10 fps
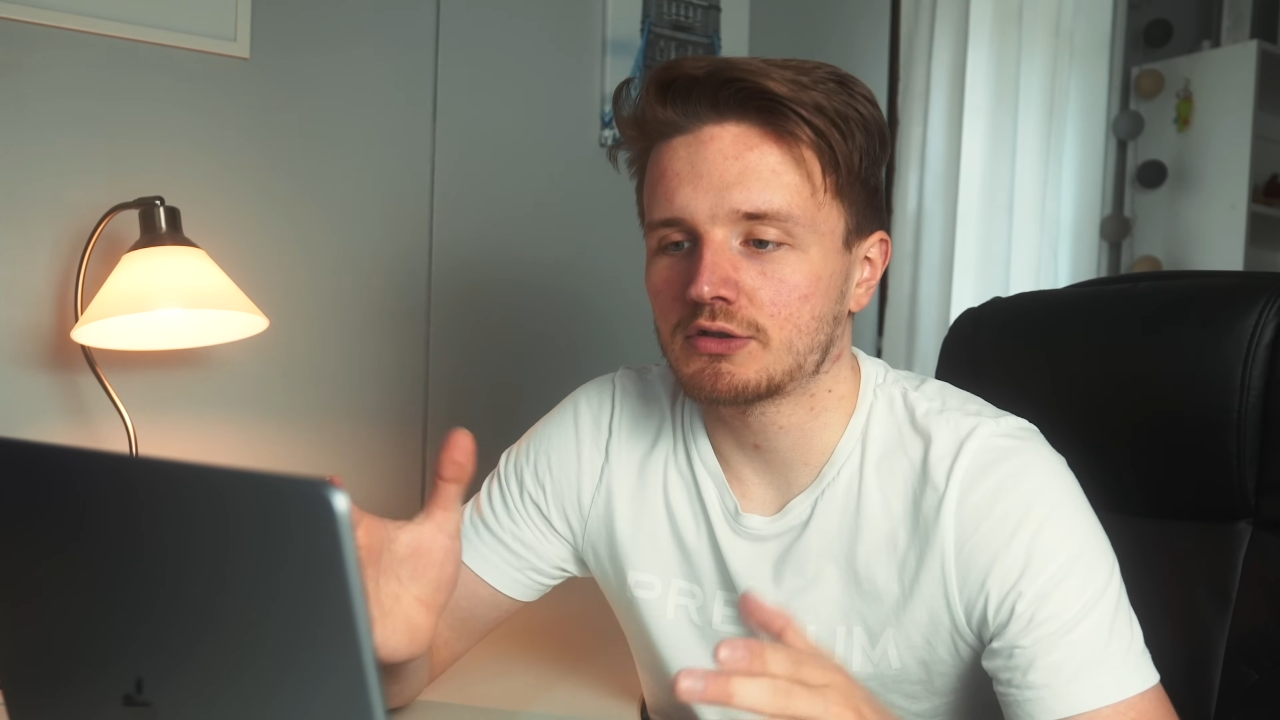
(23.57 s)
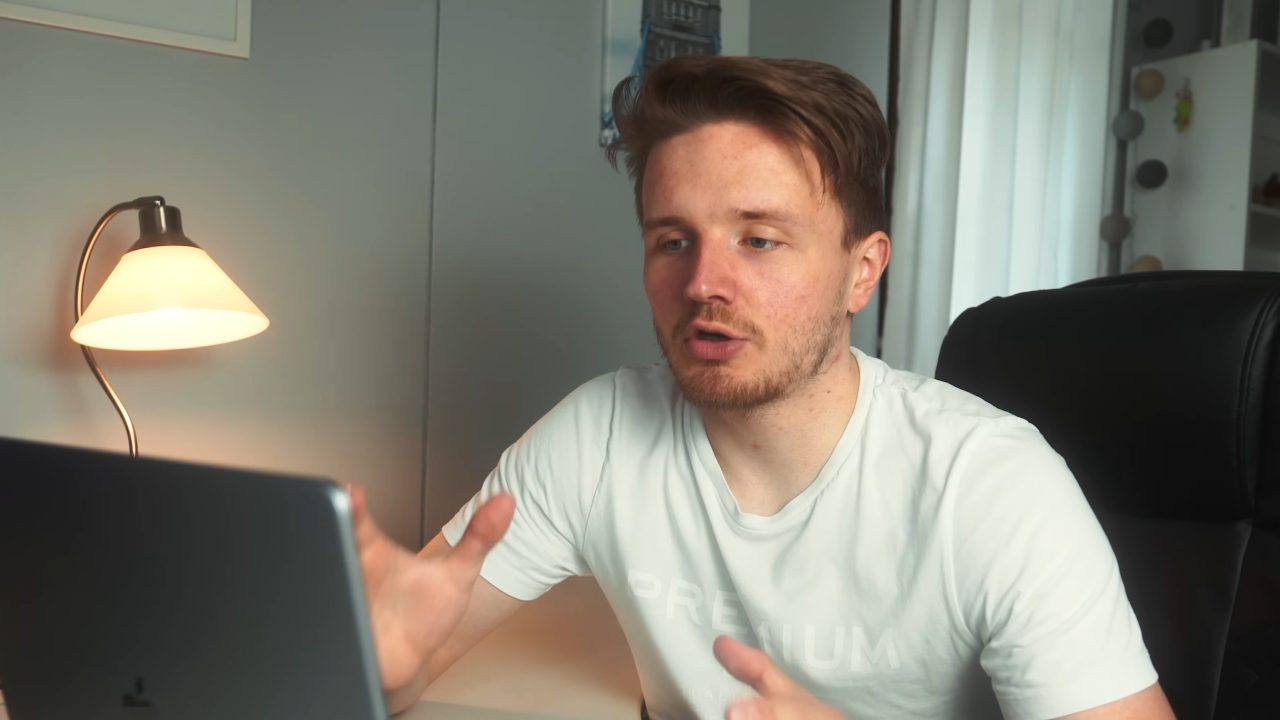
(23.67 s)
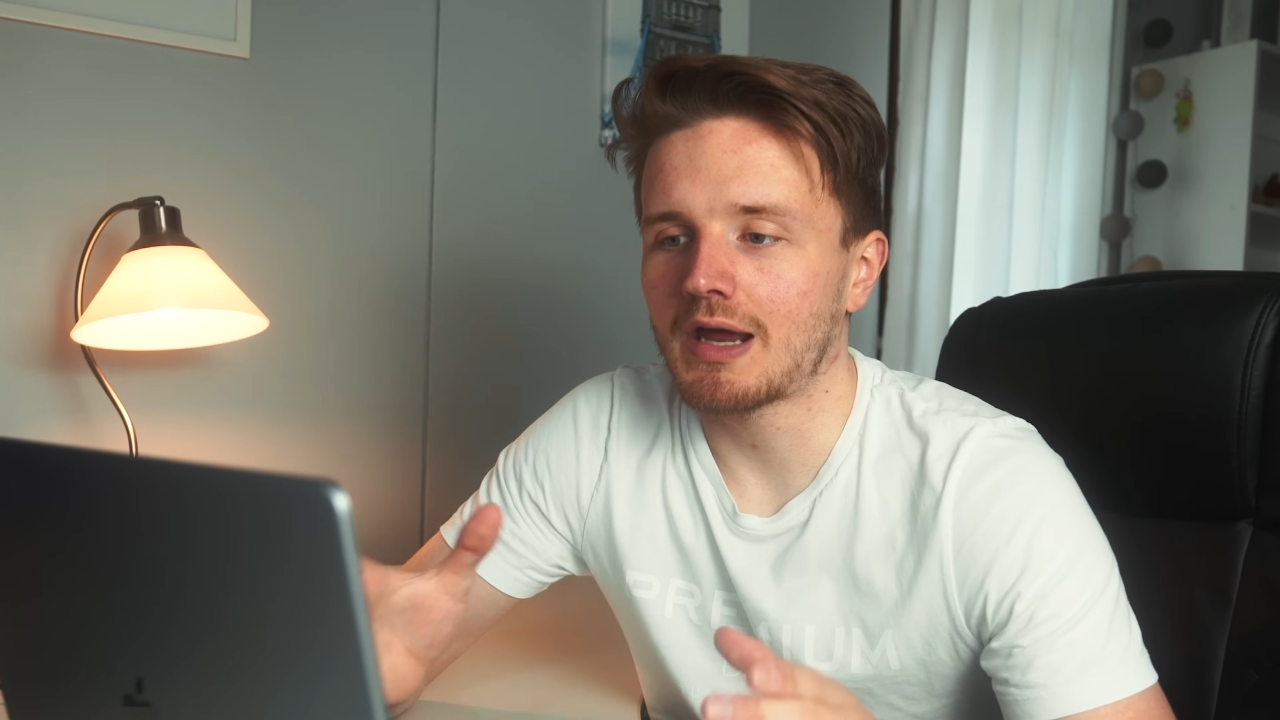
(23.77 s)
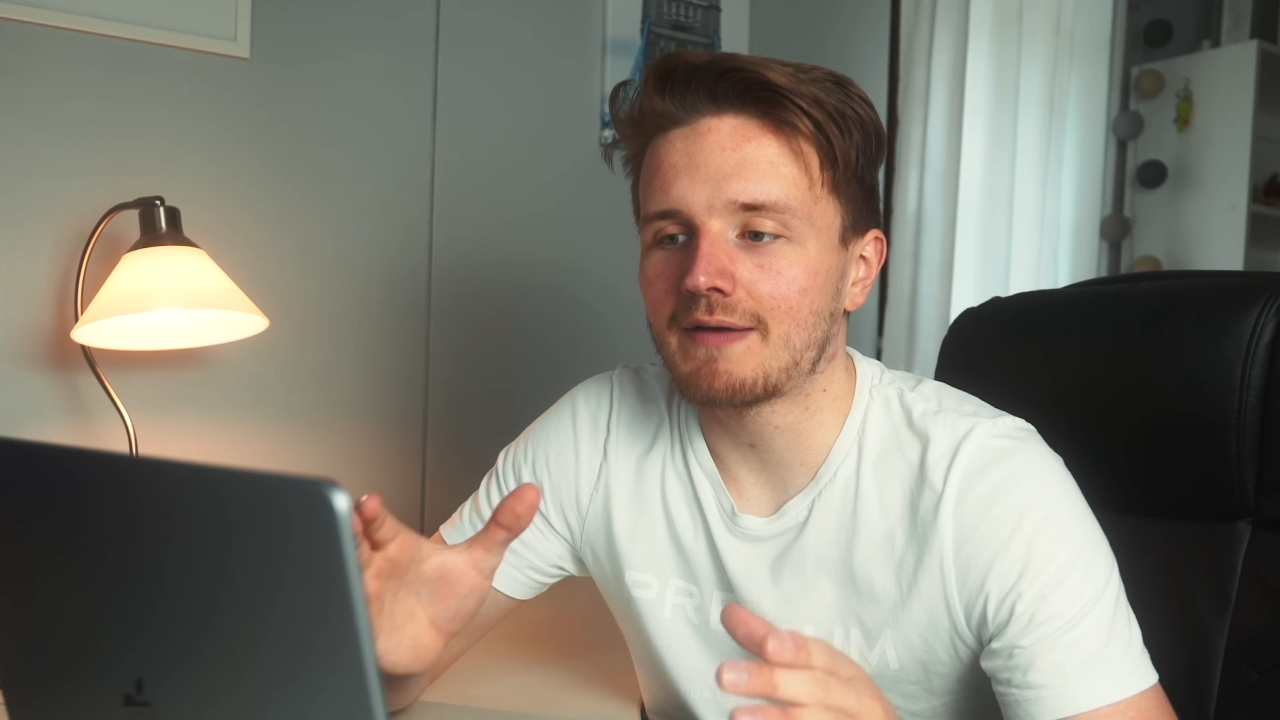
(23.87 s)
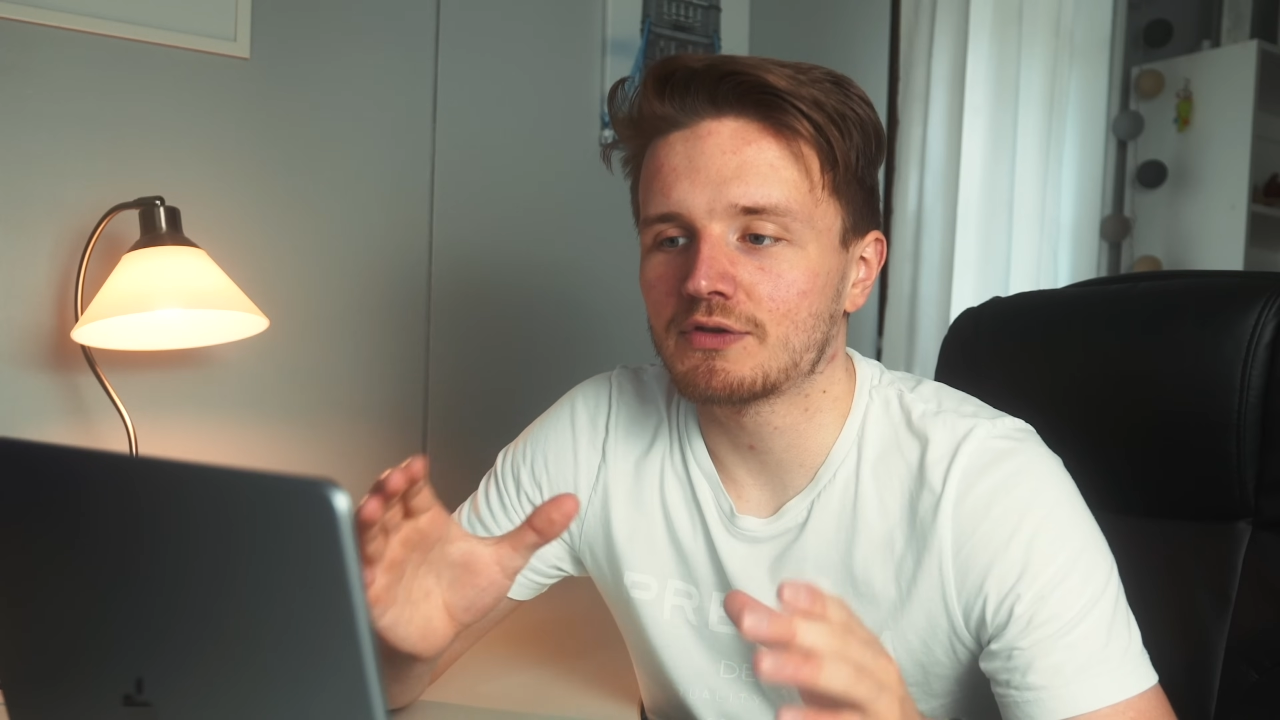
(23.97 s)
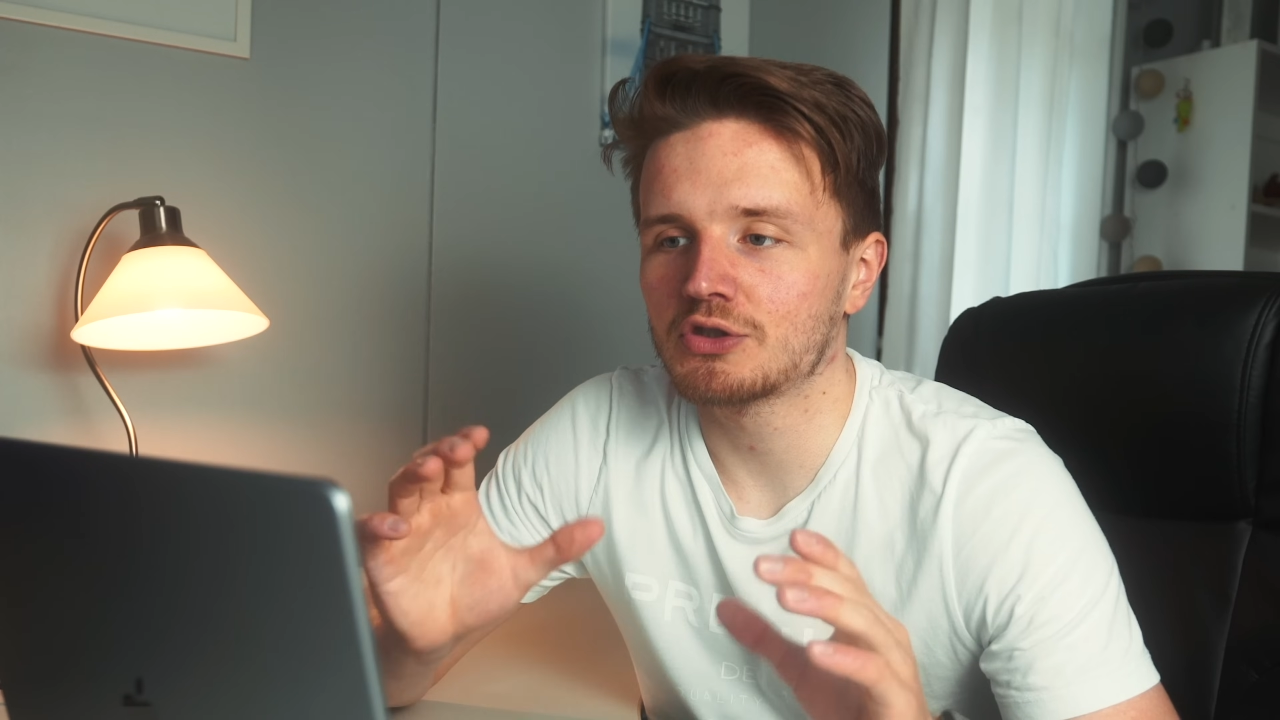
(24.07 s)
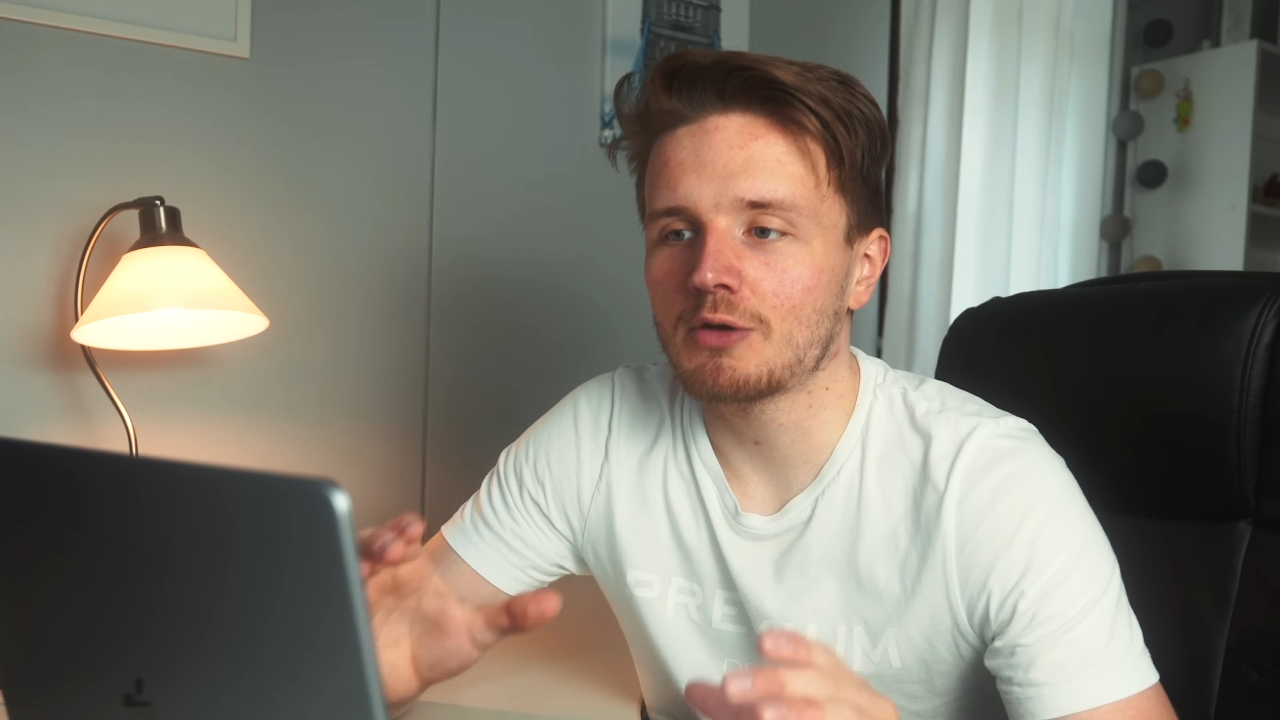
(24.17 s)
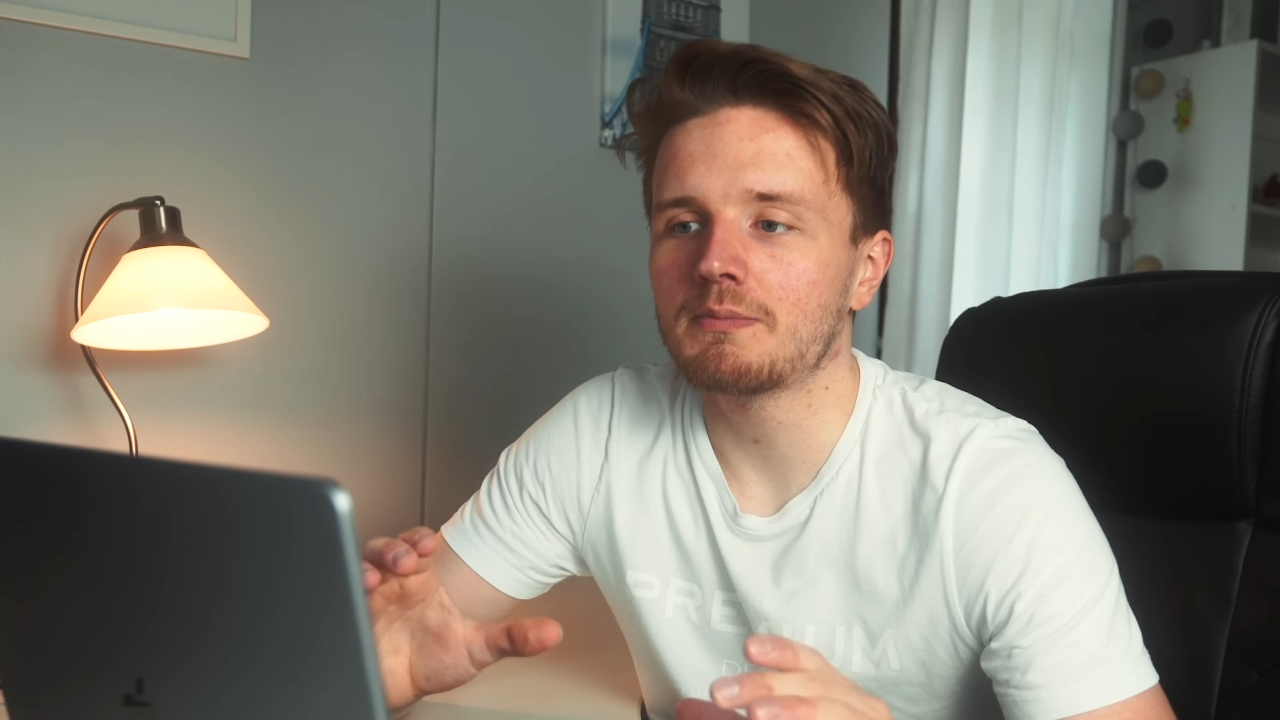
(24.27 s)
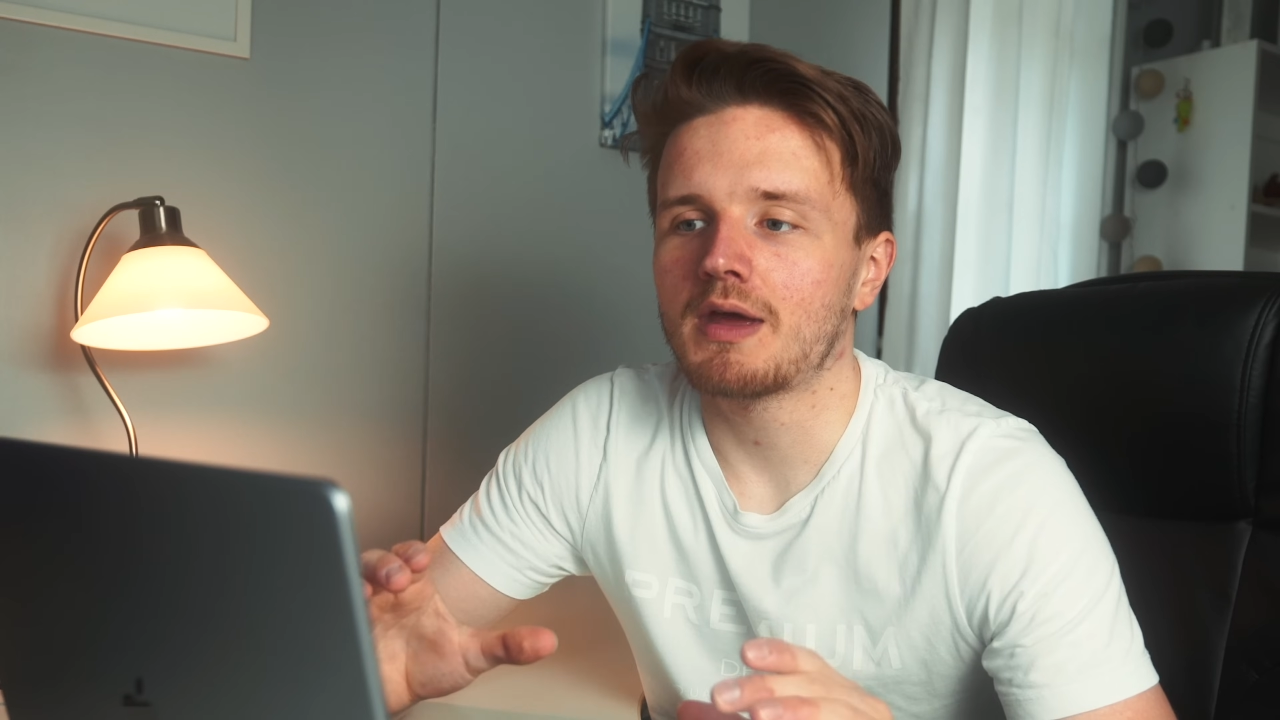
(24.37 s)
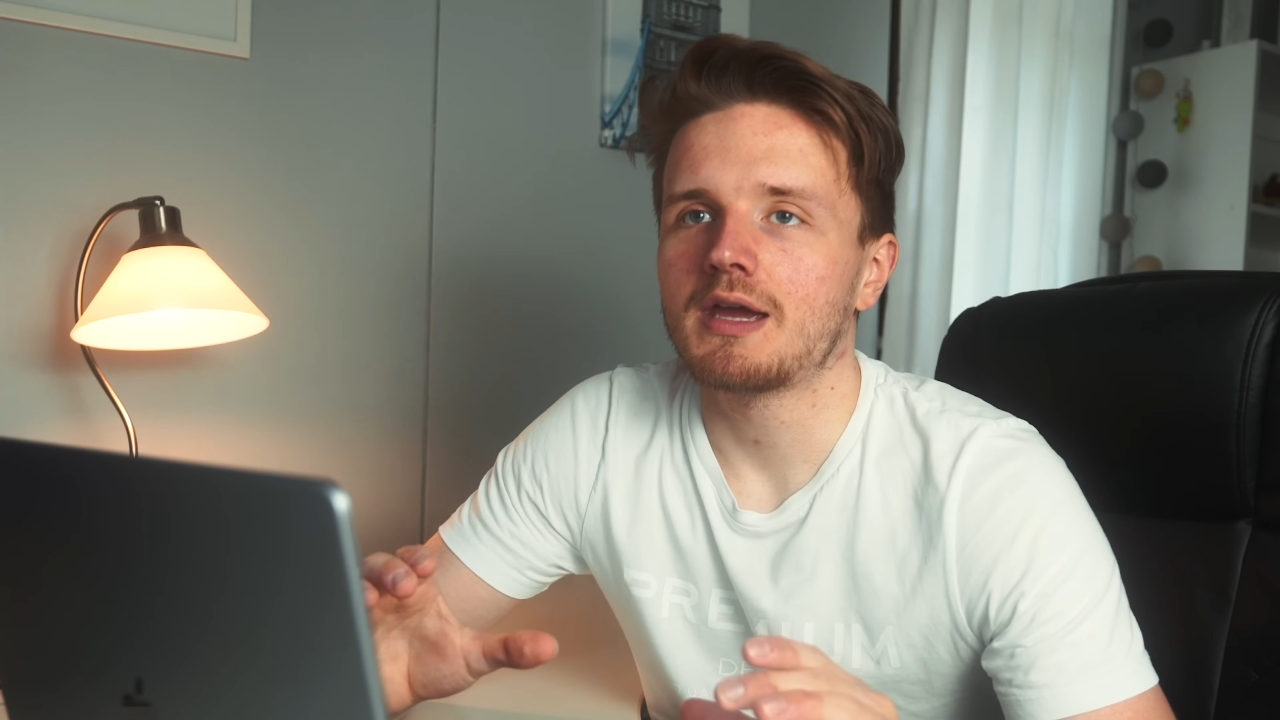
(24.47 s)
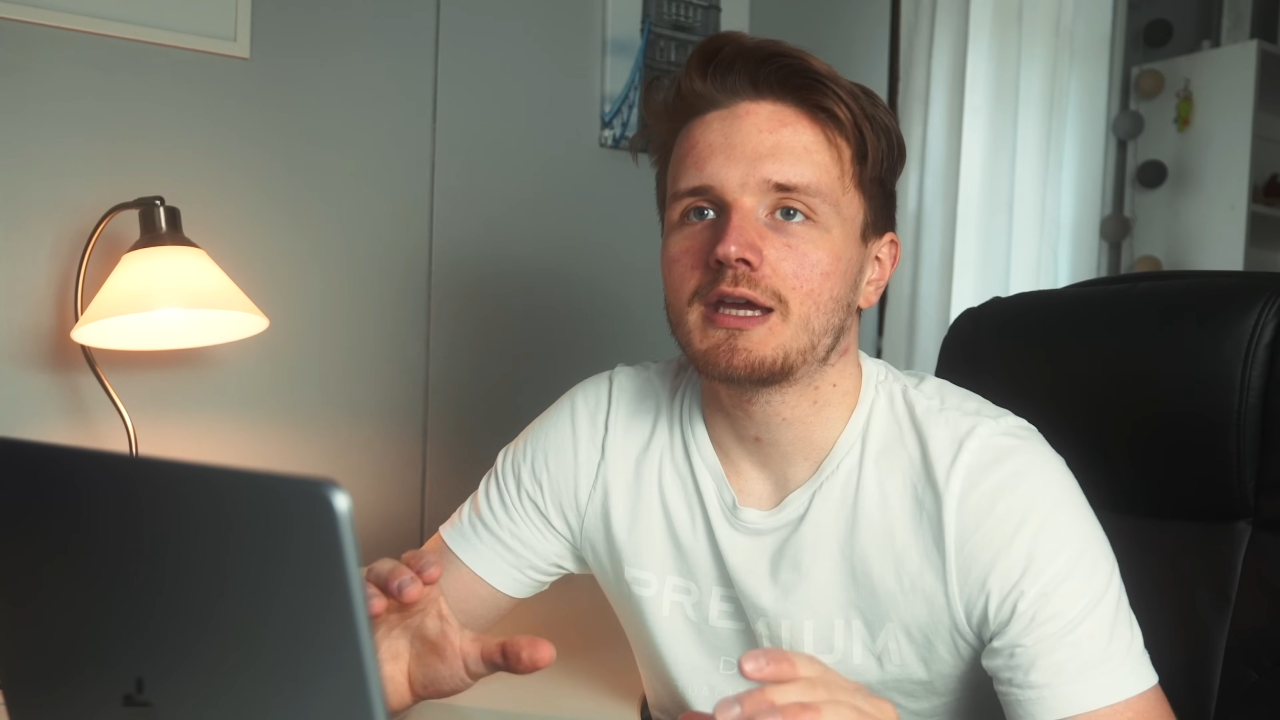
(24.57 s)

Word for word: going to have some